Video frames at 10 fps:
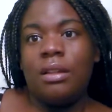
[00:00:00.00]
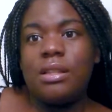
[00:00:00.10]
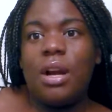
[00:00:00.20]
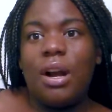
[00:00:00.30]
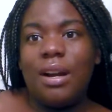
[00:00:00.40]

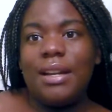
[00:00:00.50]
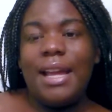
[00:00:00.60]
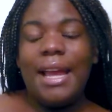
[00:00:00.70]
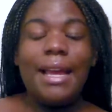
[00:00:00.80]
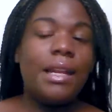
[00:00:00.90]
it's hard.
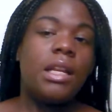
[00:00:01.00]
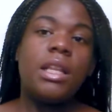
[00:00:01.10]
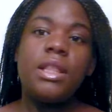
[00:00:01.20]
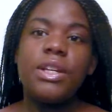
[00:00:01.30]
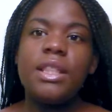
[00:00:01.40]
And
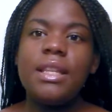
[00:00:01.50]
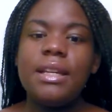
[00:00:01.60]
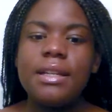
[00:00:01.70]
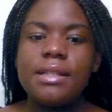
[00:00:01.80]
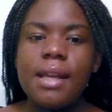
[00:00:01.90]
the good
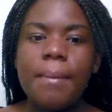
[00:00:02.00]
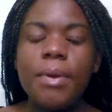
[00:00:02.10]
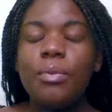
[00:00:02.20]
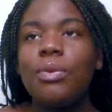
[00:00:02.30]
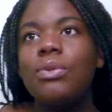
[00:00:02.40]
thing is, I
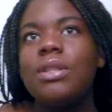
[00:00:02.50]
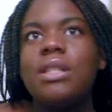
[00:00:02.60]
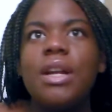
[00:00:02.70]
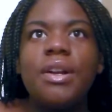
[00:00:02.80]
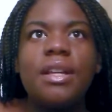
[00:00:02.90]
mean, well, the
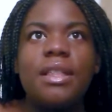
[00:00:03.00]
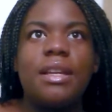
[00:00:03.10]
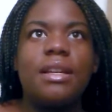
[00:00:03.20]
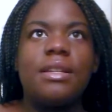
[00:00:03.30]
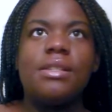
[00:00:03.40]
scary
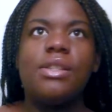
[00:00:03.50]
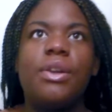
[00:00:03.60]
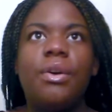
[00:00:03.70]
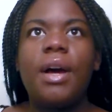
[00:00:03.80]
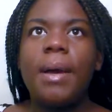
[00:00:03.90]
thing is,
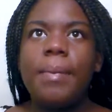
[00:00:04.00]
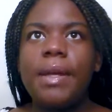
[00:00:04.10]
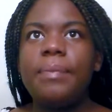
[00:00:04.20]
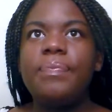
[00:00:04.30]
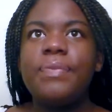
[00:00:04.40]
though, I
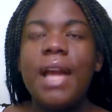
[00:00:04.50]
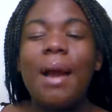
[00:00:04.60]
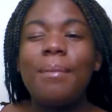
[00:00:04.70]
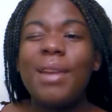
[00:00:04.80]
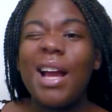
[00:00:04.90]
mean,
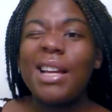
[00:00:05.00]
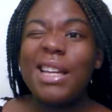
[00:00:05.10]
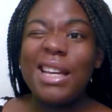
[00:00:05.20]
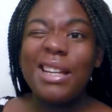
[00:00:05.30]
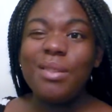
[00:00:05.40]
I'm
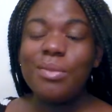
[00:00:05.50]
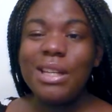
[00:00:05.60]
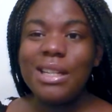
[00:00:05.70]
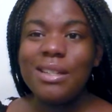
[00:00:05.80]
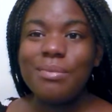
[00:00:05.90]
not gaining
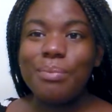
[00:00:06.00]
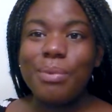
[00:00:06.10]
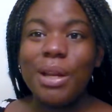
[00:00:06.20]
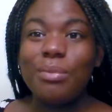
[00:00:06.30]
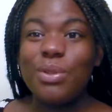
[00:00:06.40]
weight,
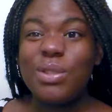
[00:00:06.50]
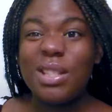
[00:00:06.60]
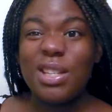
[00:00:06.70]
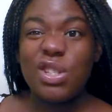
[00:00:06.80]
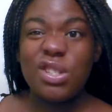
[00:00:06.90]
but I'm
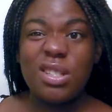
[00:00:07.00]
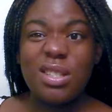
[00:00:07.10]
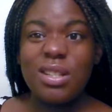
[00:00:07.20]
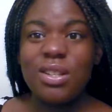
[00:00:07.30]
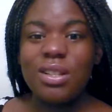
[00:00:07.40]
losing inches
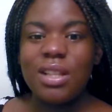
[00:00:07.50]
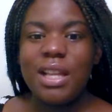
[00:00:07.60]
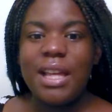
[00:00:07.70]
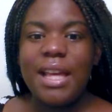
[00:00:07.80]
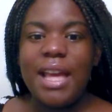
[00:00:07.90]
still.
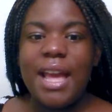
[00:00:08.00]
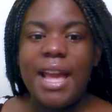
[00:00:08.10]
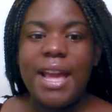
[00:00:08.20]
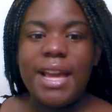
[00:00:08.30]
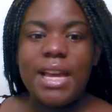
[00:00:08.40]

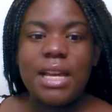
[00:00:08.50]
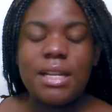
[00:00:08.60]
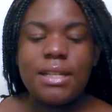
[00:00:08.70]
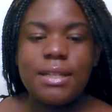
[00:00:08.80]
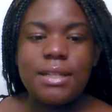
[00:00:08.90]

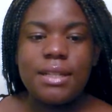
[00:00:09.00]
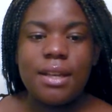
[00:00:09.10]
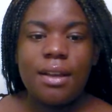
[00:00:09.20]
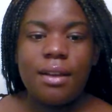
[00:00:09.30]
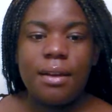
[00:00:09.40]

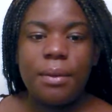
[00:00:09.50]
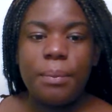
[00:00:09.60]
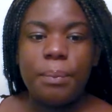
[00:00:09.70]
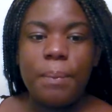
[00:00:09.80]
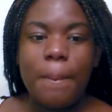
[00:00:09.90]
And
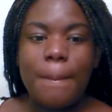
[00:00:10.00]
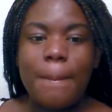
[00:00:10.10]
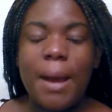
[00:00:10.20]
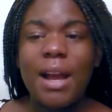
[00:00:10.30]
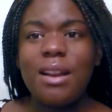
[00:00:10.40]

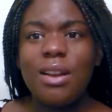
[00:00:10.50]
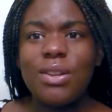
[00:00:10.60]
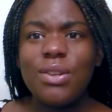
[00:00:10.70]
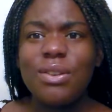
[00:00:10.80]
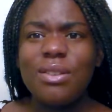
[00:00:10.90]
my
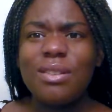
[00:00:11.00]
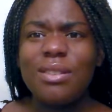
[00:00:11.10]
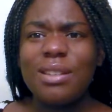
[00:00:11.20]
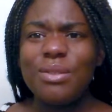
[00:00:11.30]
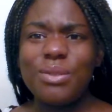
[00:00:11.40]
doctor,
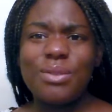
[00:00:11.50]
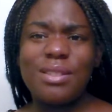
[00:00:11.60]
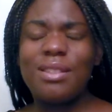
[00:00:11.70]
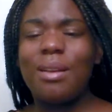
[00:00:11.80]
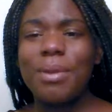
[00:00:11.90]

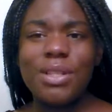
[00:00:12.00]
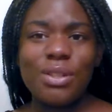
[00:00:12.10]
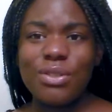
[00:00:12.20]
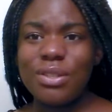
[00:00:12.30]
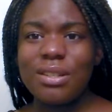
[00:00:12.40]
who's not my
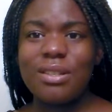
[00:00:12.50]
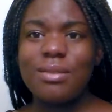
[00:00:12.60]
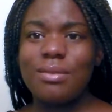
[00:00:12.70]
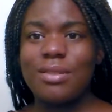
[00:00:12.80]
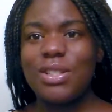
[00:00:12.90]
surgeon,
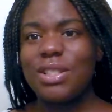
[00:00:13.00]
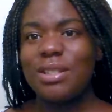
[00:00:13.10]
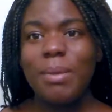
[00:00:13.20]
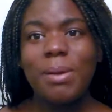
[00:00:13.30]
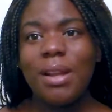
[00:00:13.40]
he's
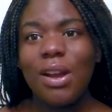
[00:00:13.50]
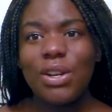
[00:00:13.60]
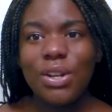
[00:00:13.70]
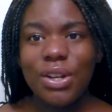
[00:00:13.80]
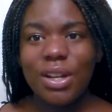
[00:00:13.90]
just the baby
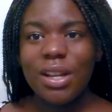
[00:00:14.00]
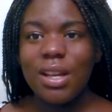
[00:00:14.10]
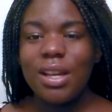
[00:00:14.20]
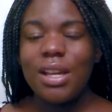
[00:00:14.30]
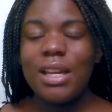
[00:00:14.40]
doctor,
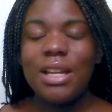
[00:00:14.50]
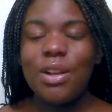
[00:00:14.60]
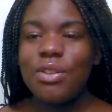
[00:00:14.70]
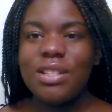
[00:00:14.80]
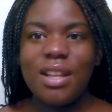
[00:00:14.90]
he
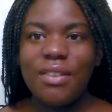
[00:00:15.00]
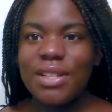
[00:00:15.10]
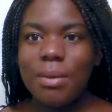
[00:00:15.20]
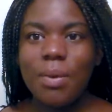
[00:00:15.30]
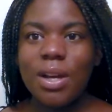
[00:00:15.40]
notices that
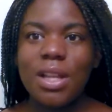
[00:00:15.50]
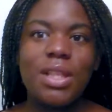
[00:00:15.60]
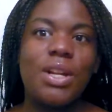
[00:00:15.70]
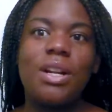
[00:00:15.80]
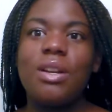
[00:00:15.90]
every time I walk
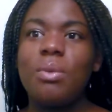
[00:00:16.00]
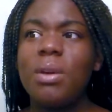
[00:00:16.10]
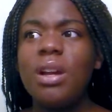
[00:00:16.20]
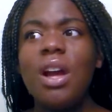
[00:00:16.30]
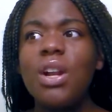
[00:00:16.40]
in there, oh
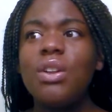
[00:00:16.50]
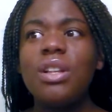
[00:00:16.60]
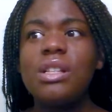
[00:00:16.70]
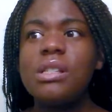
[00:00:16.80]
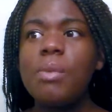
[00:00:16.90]
my god,
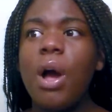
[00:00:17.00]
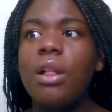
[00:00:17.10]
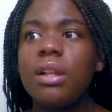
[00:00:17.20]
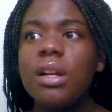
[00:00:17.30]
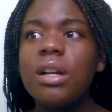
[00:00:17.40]
you're looking
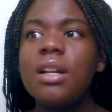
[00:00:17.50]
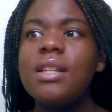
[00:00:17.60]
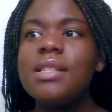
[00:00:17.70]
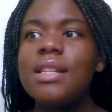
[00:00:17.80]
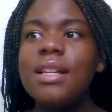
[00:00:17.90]
smaller.
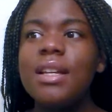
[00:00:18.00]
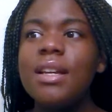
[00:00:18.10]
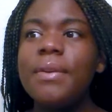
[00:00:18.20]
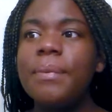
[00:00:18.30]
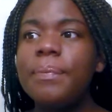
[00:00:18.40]
And it's like,